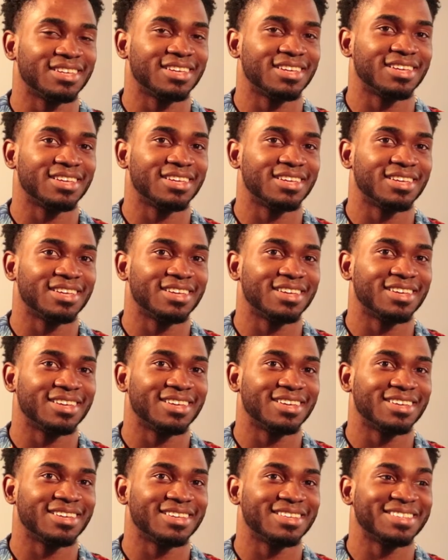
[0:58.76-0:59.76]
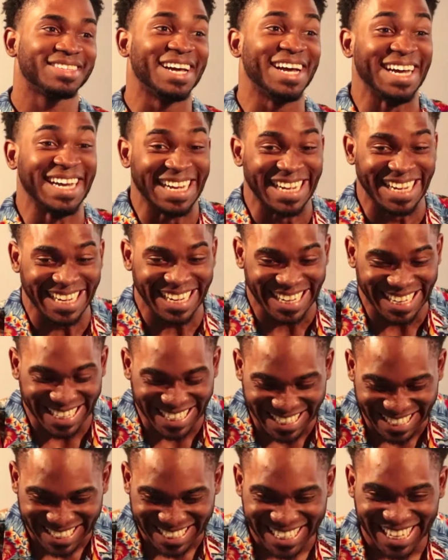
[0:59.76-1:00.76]
acceptable to be
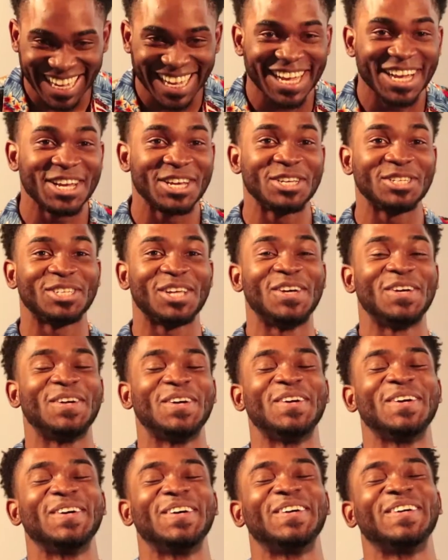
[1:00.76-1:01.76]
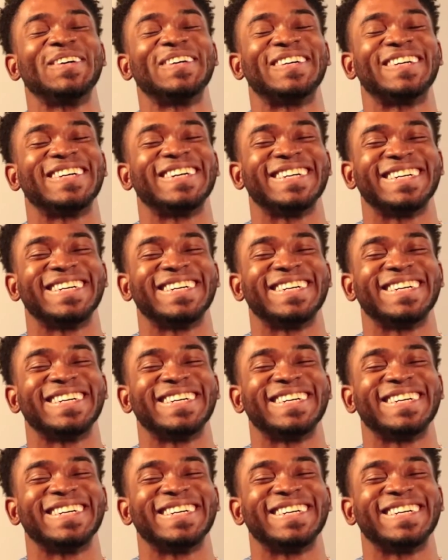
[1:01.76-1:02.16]
the soft, emotional